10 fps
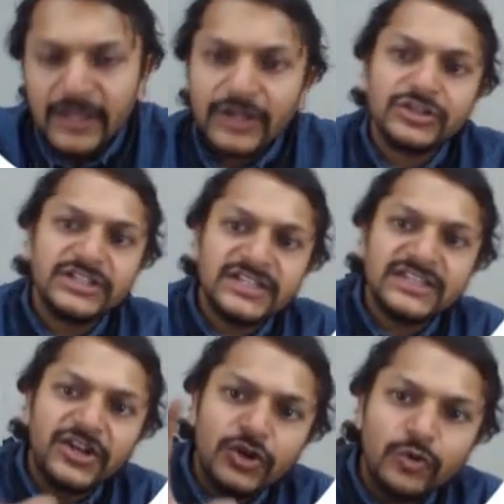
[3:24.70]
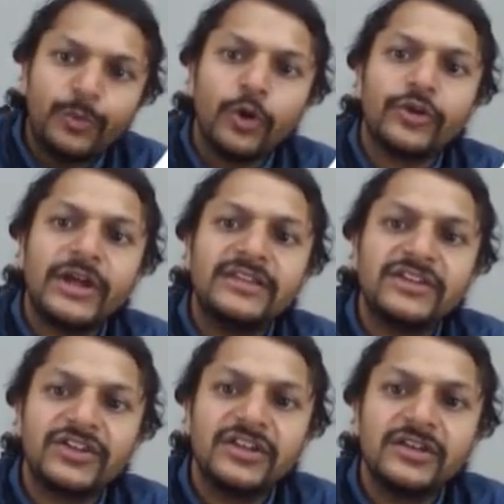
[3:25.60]
So this is the new
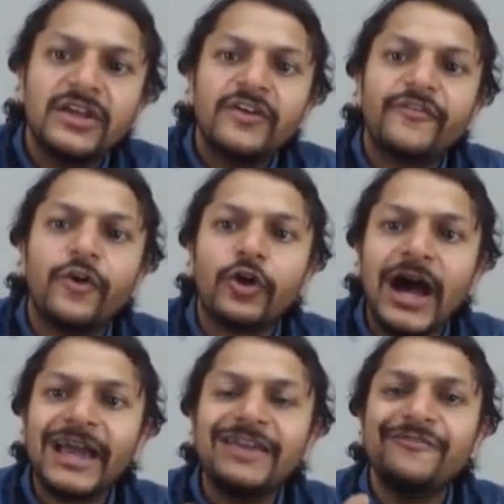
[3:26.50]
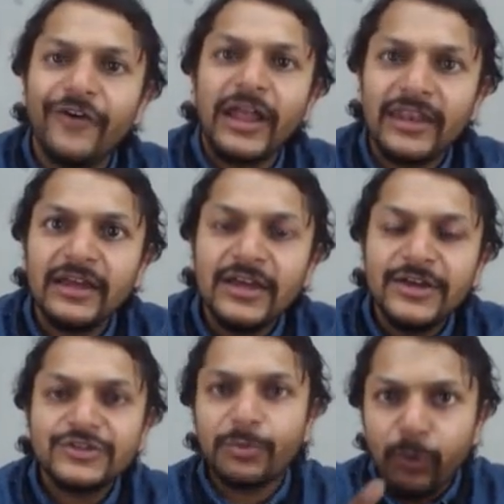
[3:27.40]
polarization for I1.
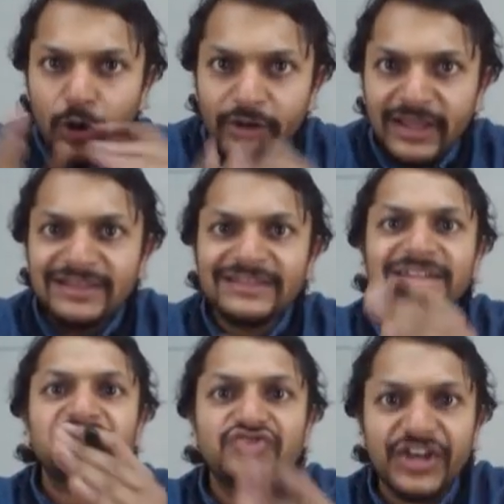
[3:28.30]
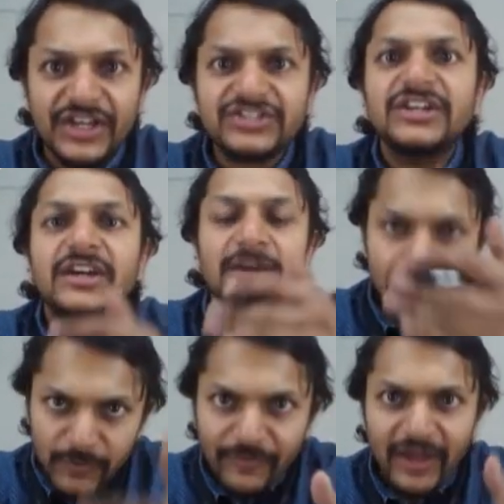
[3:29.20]
So polarization has changed.
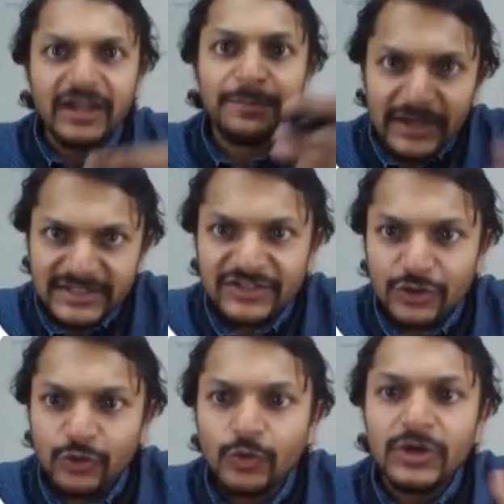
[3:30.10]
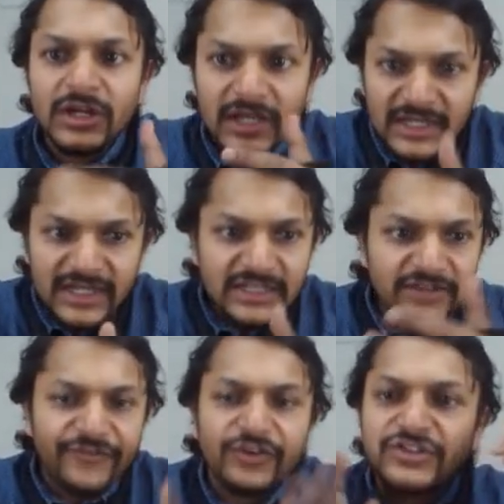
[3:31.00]
When it passes through
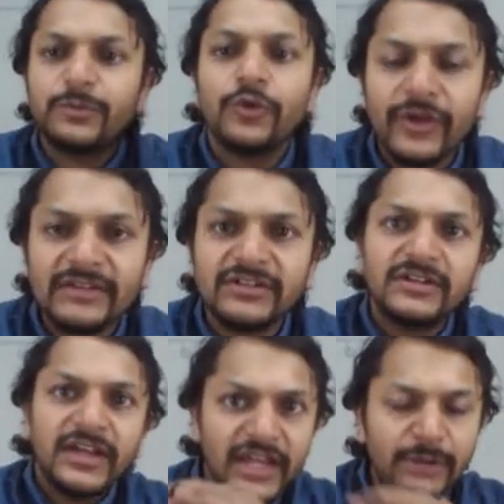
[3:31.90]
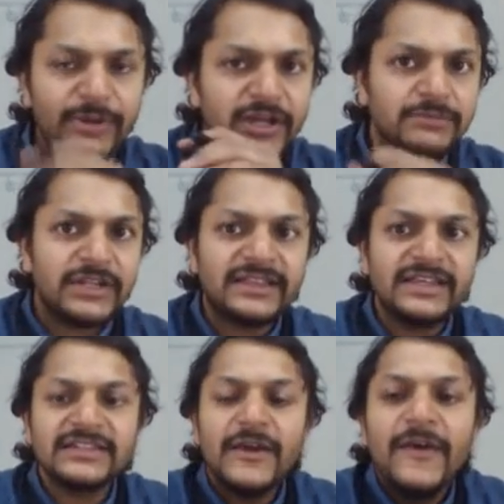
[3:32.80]
the first polarizer, it becomes like
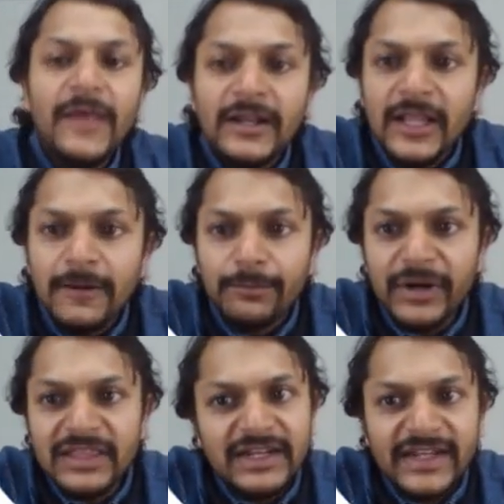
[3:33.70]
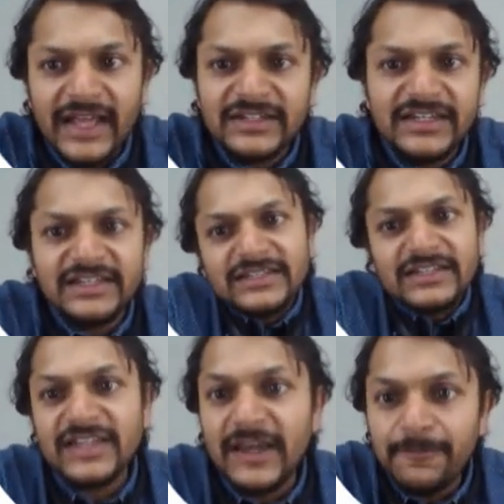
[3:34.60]
this. But the intensity is
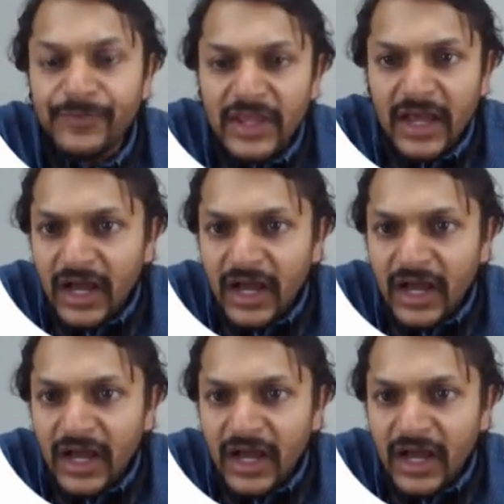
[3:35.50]
the same.